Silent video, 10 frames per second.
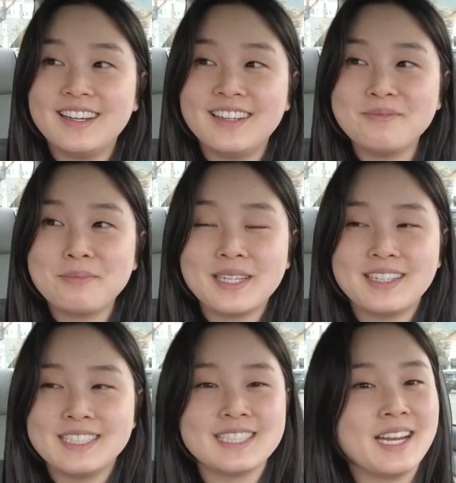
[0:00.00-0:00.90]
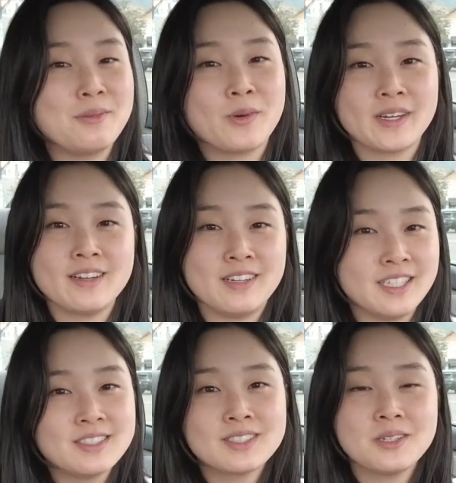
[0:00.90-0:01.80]
um, because I'm working on
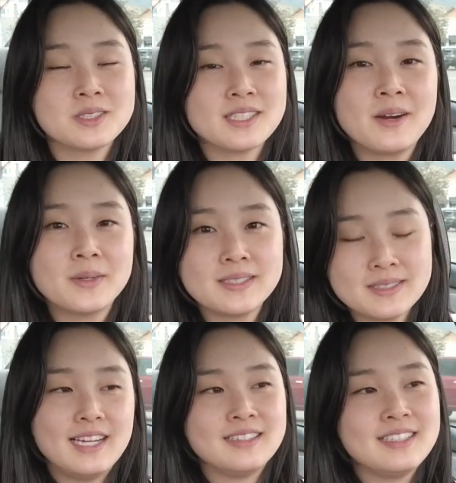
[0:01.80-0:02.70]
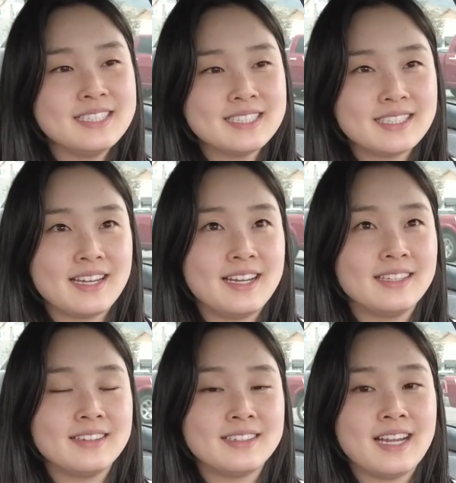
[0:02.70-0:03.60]
East Coast hours, I at least
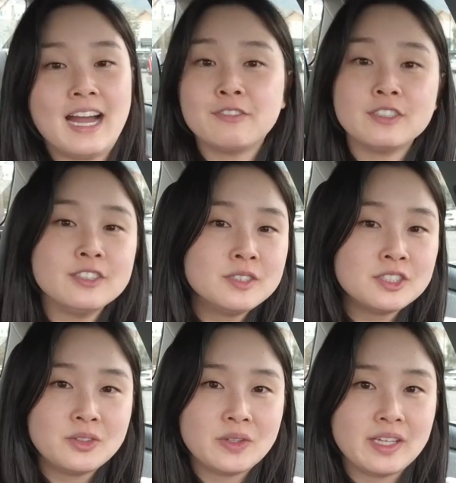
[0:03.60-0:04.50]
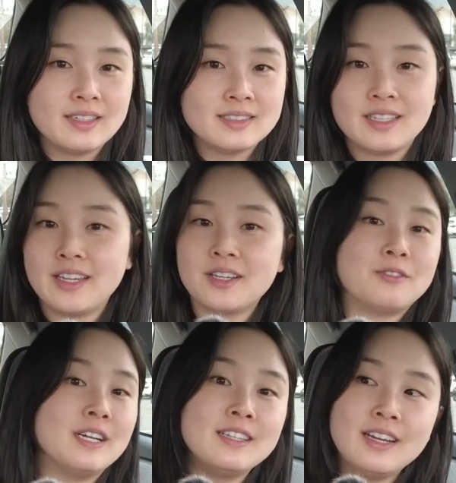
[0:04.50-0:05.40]
get the afternoon to do things like
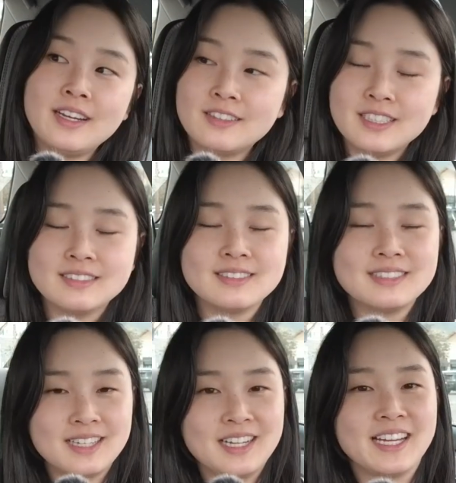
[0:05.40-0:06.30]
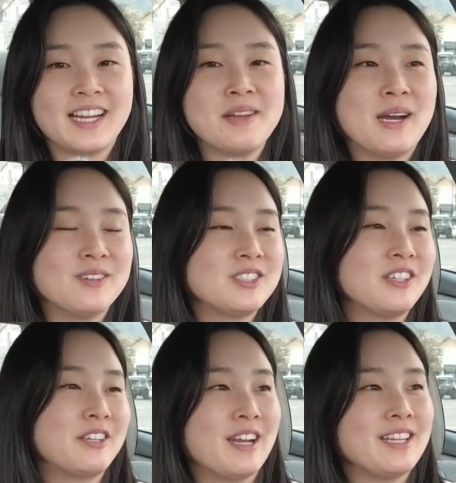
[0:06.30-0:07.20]
run errands, uh, like I'm out
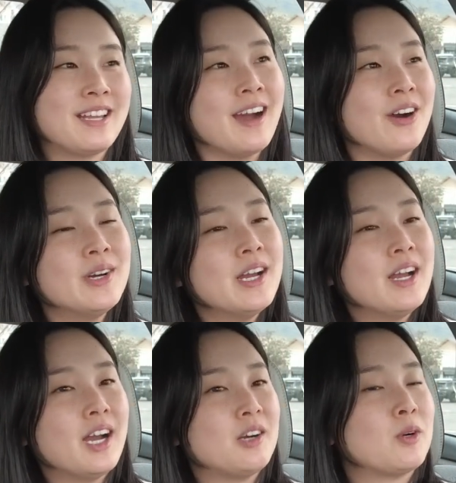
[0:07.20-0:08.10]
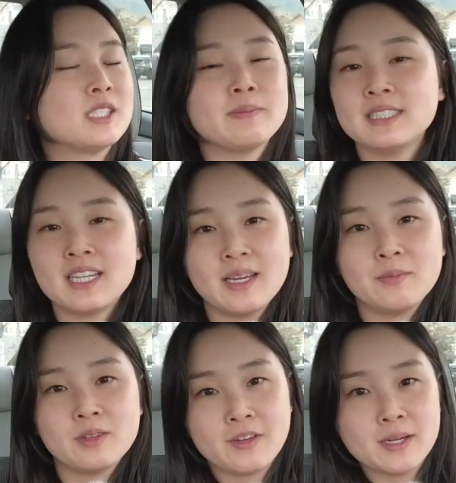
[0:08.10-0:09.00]
doing right now, um, or spend time
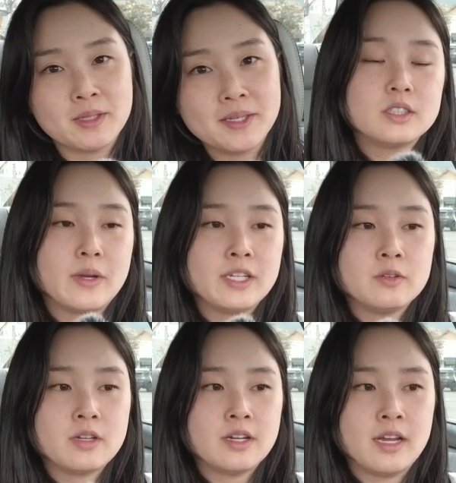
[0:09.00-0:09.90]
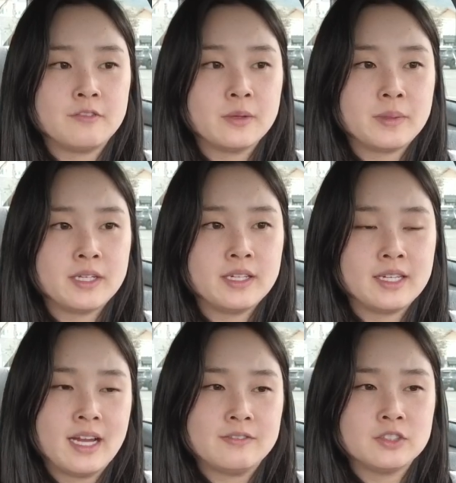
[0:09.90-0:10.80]
with family. So I know not everybody
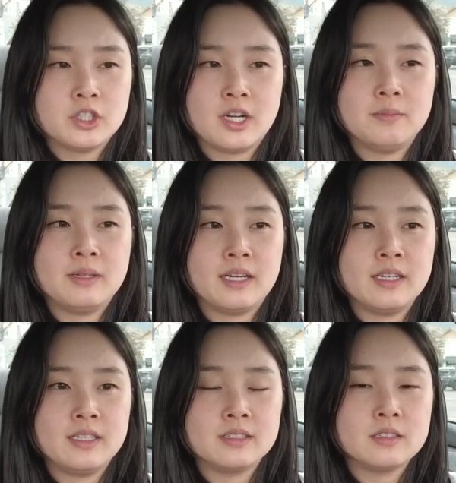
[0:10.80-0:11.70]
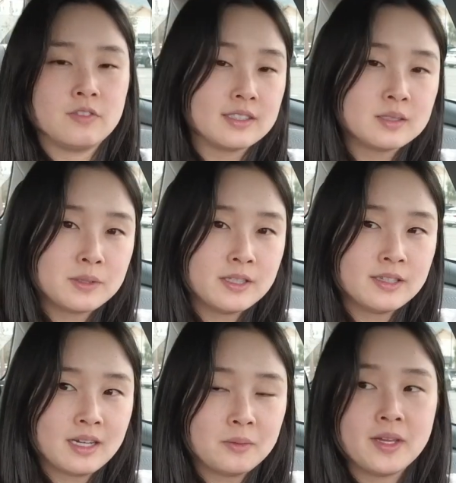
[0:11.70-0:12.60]
can have a job that is flexible in
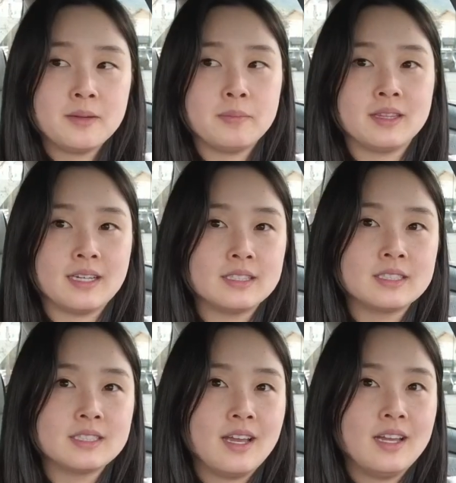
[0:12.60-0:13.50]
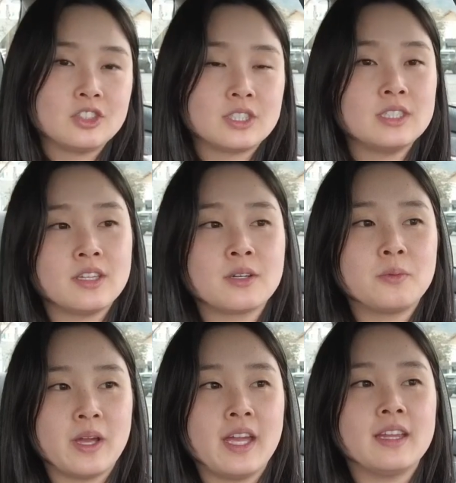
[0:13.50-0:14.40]
that way, but that's just another
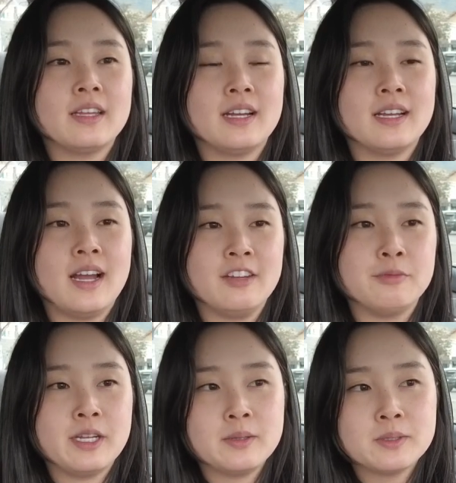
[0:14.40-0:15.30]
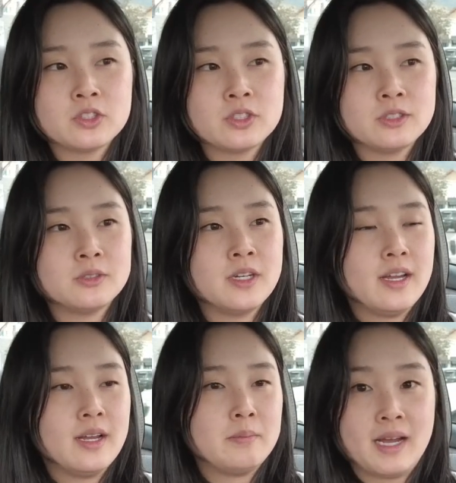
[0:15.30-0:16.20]
way that I've been able to
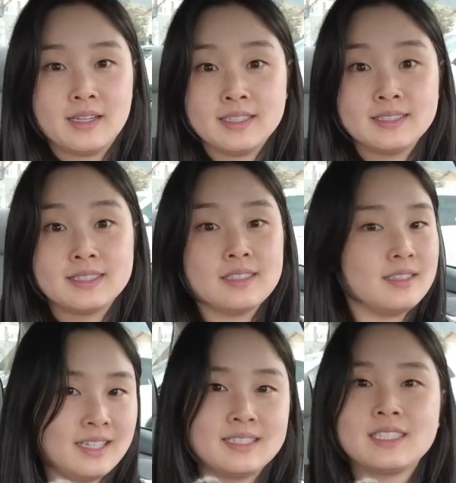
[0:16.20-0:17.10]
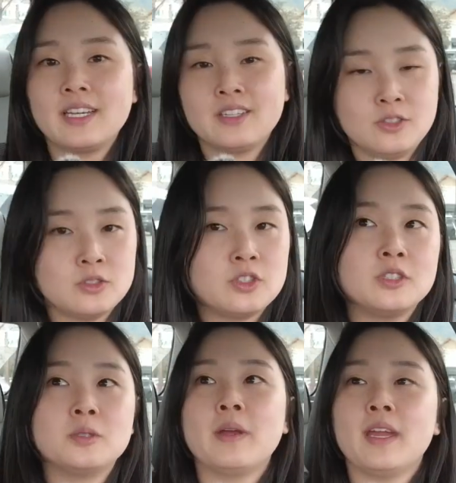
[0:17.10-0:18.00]
balance things like
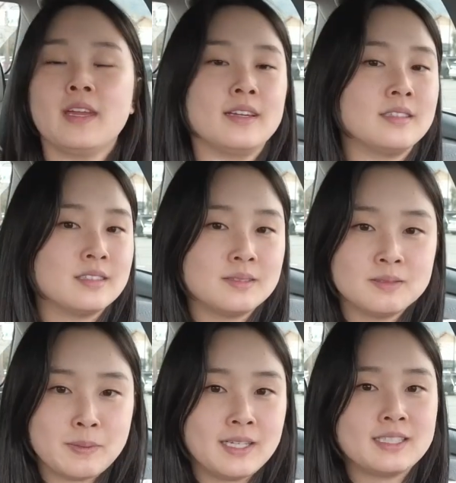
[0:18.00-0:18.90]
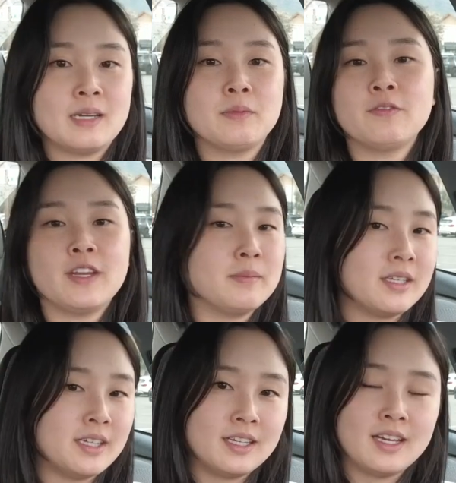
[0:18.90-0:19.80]
YouTube and spending time with
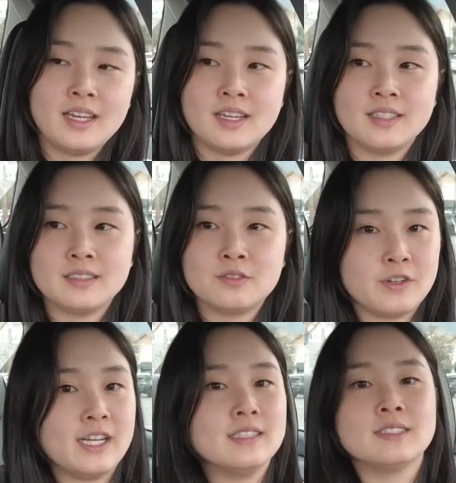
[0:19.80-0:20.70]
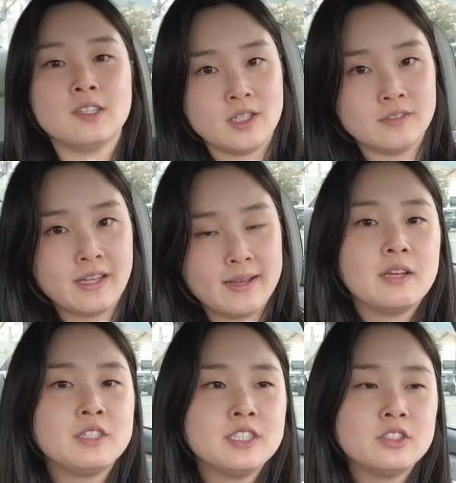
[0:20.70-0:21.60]
family and friends and all of that. And I
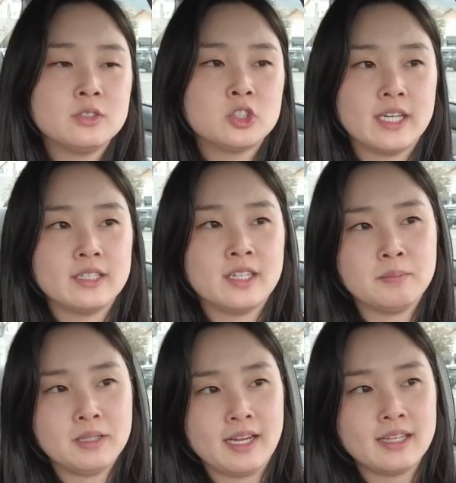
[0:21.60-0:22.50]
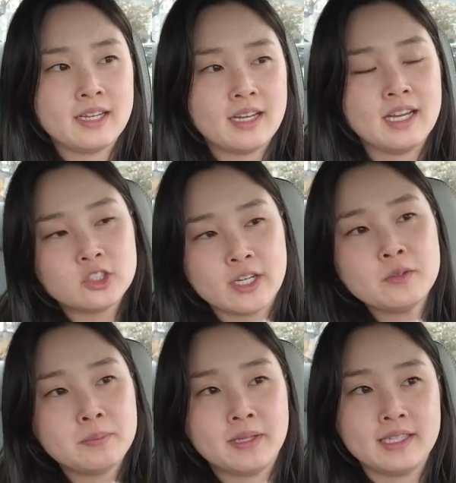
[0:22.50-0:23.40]
really do try to apply that. I try
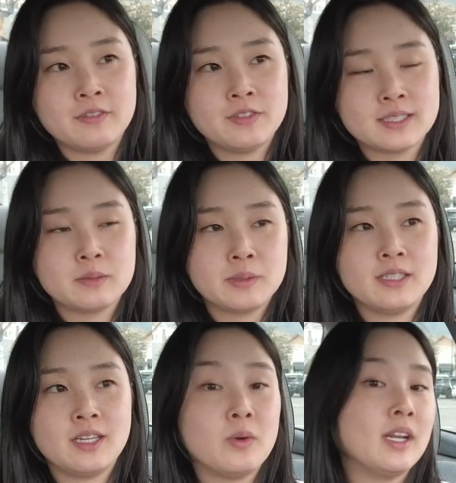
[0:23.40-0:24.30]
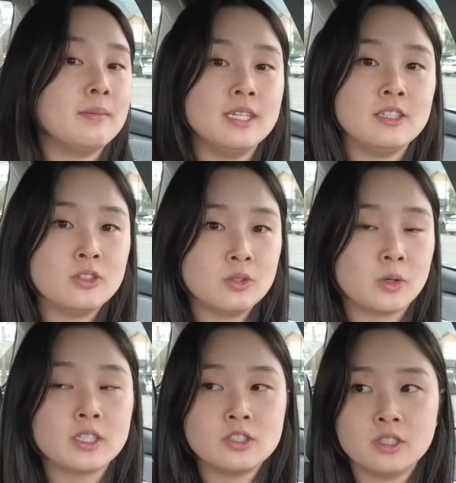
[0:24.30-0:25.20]
to apply that flexibility when I'm in New
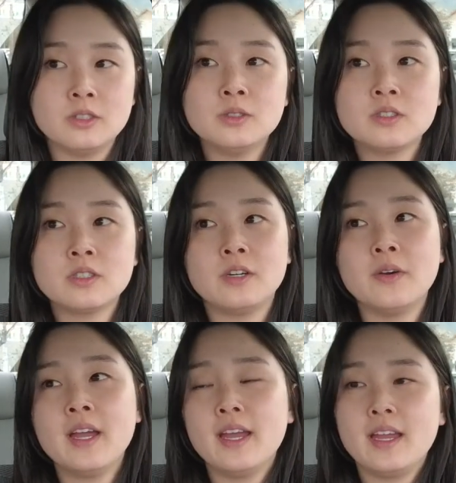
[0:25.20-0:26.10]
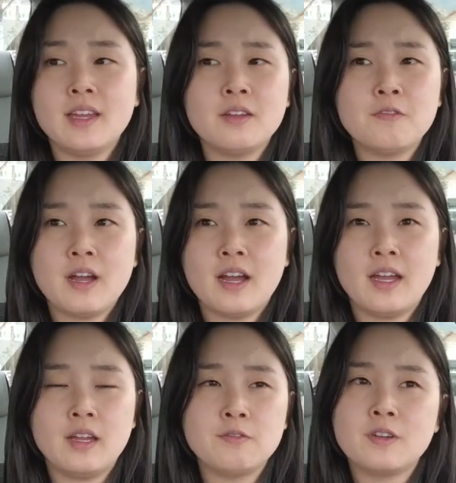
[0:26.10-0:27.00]
York too. So if
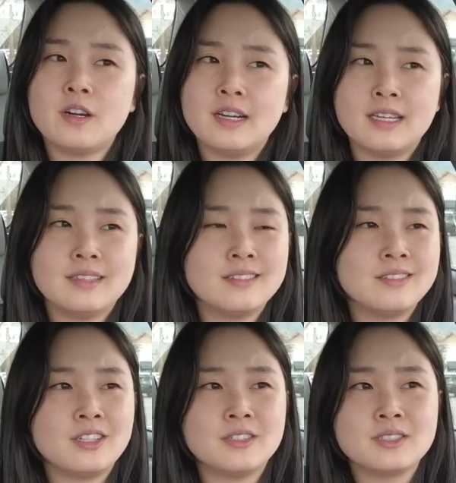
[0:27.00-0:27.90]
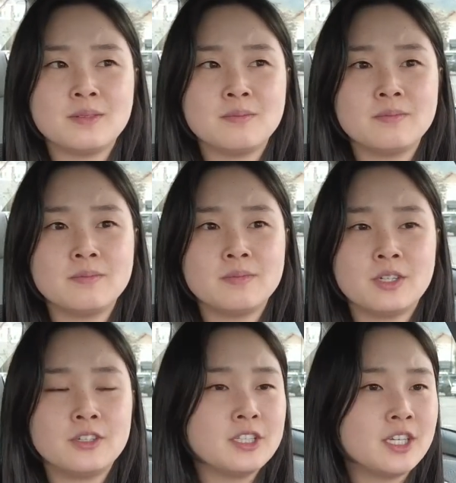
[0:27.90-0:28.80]
I've got, you know, some
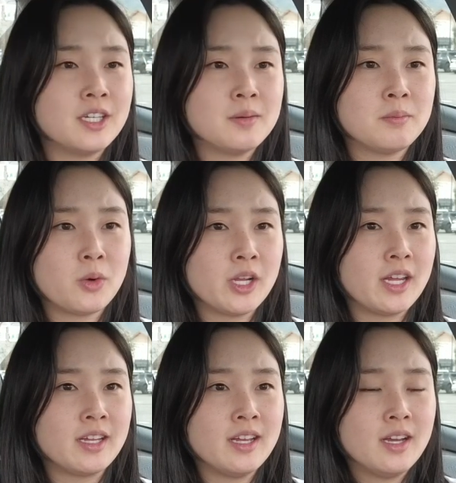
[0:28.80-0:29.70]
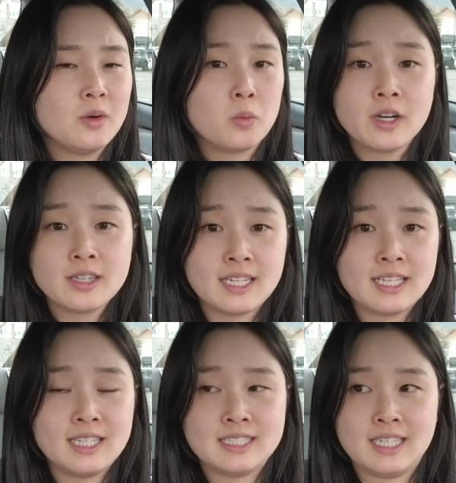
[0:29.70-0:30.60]
early morning work that I
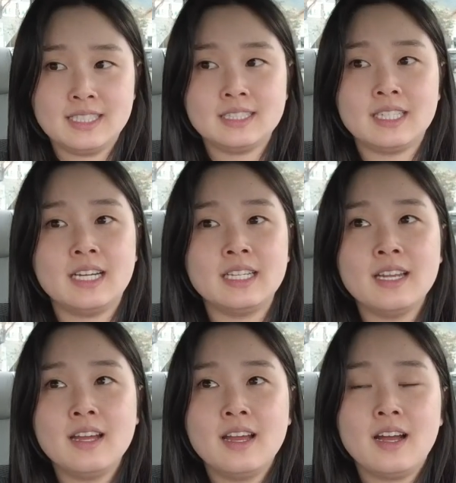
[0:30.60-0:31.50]
need to get done.